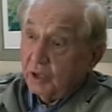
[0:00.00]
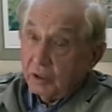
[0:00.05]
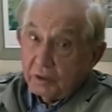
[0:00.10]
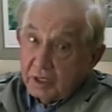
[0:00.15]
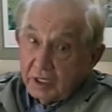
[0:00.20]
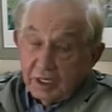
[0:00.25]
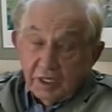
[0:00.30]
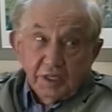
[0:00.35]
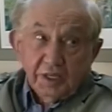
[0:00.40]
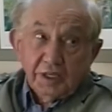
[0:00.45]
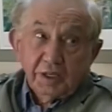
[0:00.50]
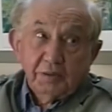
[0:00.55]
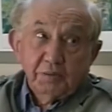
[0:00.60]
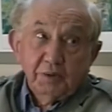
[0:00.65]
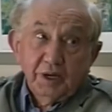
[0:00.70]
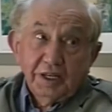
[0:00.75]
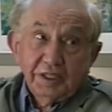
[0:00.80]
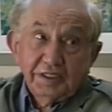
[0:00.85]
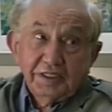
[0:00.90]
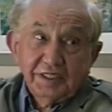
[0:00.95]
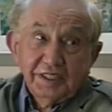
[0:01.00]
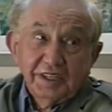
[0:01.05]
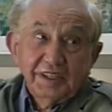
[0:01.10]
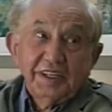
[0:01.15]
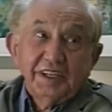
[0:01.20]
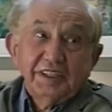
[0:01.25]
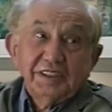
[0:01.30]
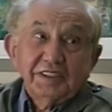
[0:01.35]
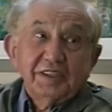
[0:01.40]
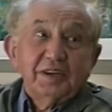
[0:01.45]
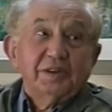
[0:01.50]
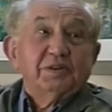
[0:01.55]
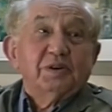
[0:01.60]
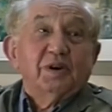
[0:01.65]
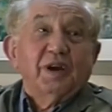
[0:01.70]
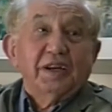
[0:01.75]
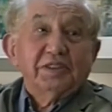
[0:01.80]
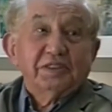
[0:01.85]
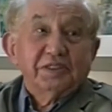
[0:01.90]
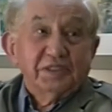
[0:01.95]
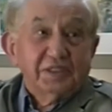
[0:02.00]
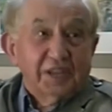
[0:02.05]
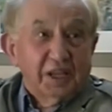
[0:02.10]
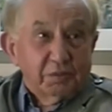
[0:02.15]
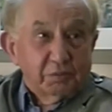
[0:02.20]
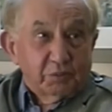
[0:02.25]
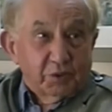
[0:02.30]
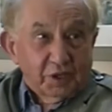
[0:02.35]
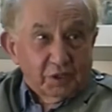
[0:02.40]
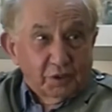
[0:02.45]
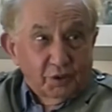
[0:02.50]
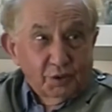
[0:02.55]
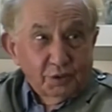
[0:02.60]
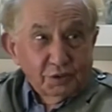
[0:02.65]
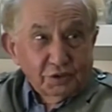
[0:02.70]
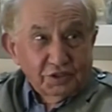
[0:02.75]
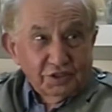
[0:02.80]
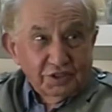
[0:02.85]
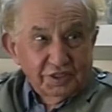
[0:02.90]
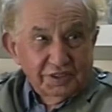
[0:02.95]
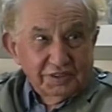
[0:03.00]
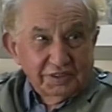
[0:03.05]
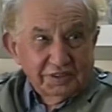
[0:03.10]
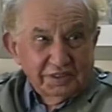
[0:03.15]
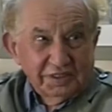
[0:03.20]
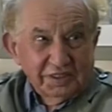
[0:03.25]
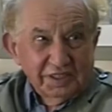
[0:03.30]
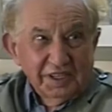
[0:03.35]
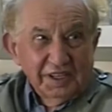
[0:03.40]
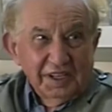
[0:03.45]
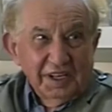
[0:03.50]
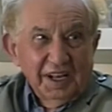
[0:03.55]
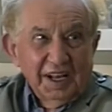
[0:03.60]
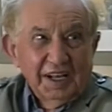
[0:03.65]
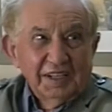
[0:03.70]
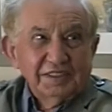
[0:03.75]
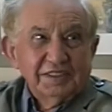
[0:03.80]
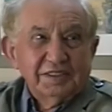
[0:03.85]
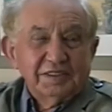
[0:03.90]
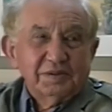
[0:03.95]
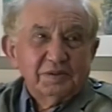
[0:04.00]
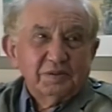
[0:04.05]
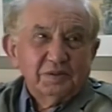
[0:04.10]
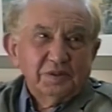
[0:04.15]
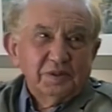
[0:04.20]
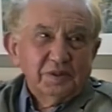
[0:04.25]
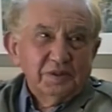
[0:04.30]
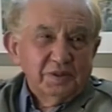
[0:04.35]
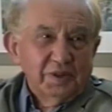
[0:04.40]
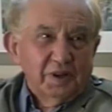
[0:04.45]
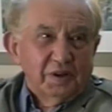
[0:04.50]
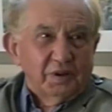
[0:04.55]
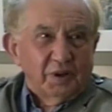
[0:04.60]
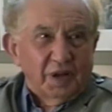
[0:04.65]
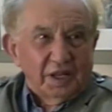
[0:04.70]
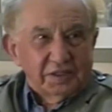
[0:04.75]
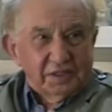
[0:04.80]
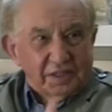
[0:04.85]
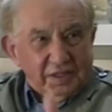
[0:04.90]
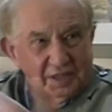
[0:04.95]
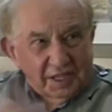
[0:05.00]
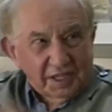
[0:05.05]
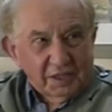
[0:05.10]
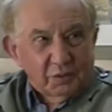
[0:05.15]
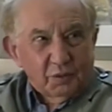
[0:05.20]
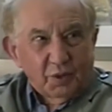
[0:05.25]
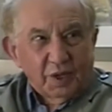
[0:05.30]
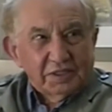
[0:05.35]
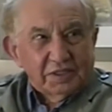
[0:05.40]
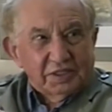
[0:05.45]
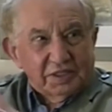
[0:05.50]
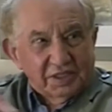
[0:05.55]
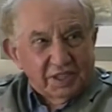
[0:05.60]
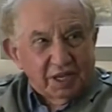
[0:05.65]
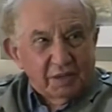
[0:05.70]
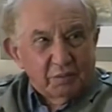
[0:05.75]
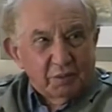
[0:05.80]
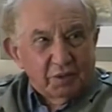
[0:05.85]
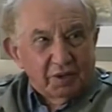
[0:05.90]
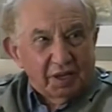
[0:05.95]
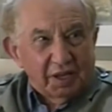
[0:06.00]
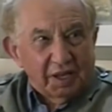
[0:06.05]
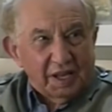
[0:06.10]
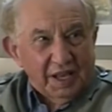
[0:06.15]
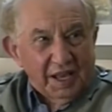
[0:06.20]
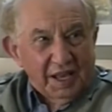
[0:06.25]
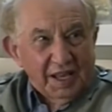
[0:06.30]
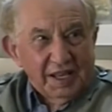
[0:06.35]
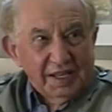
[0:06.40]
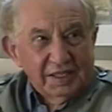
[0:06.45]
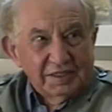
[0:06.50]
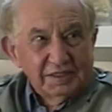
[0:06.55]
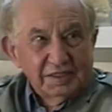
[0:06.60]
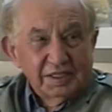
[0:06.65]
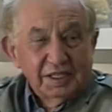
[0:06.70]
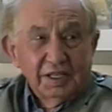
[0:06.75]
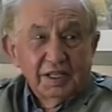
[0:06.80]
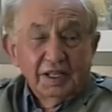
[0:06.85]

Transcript: I'm not kidding, my dear. So you had to take precautions, and you had to think one step ahead.